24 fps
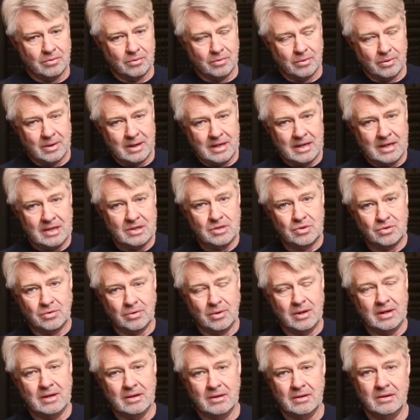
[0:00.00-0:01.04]
ringing
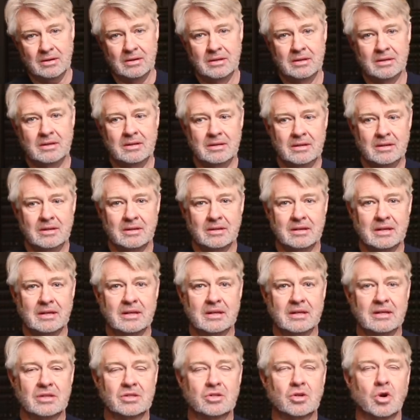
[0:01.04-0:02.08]
trail that
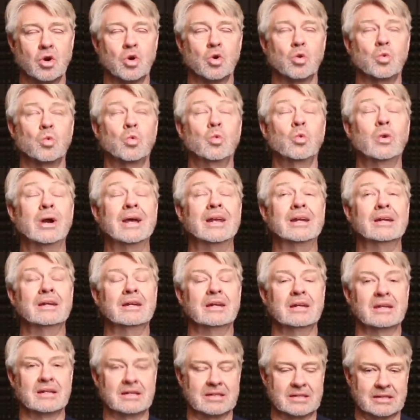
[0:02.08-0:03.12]
is
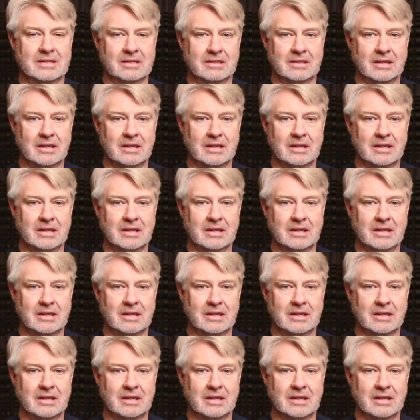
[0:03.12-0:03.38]
horrendous.